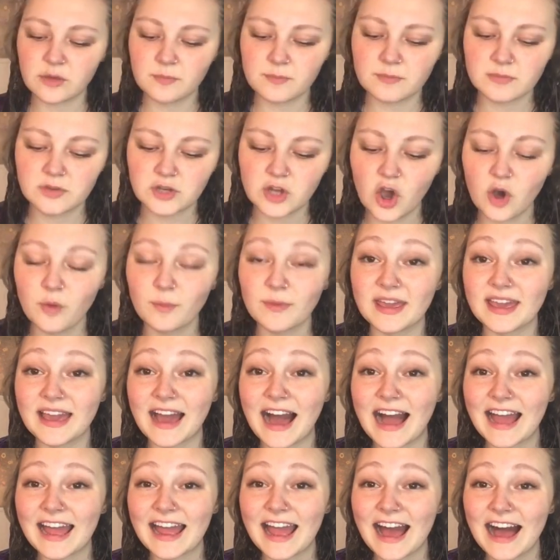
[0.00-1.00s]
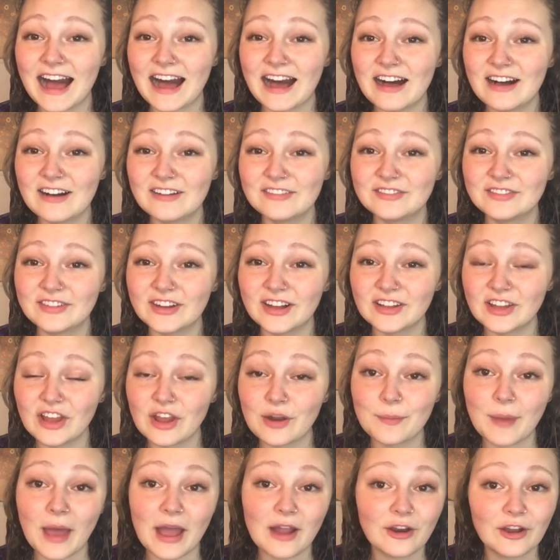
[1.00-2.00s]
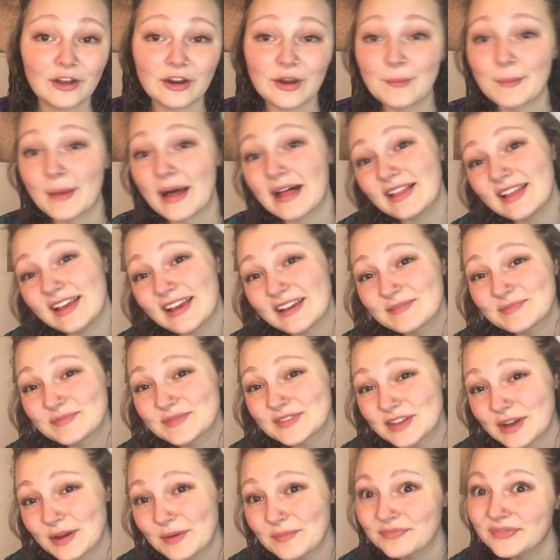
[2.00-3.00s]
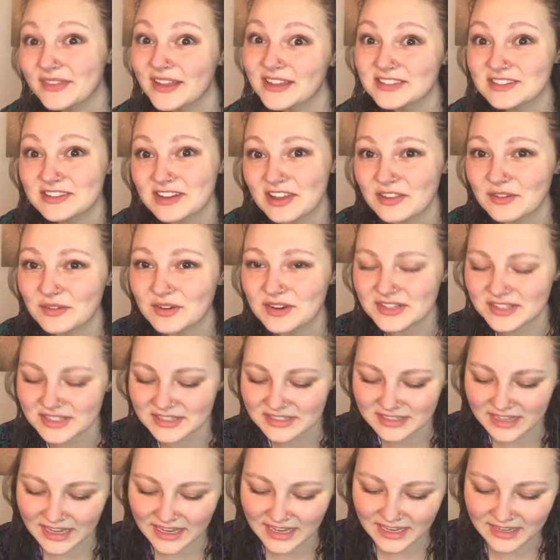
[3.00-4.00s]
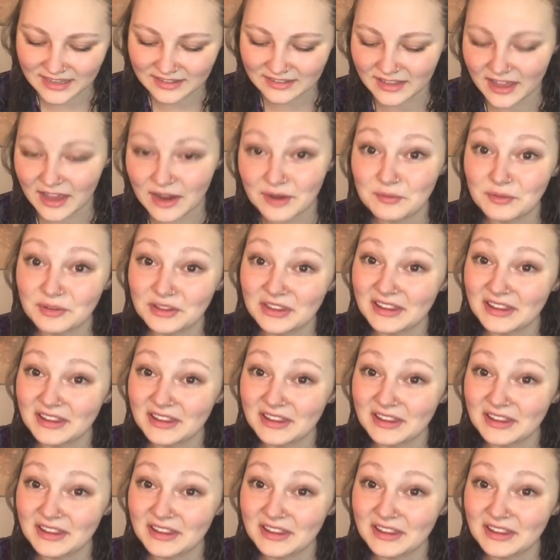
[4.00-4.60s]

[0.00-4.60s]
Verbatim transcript: know me, I have a lot of background in ballet. So that's another reason like that I really